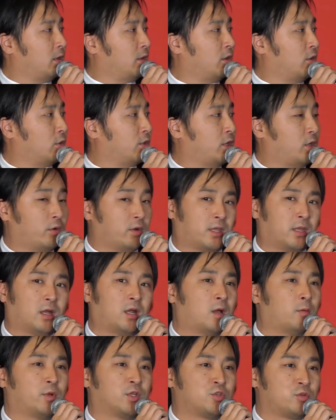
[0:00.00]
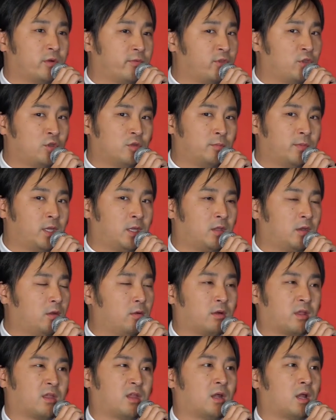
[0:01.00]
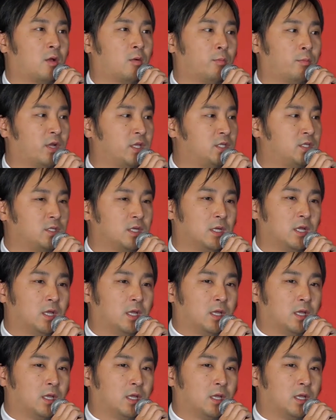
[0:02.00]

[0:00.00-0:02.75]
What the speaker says: They don't care how much revenue you make. They don't care how much,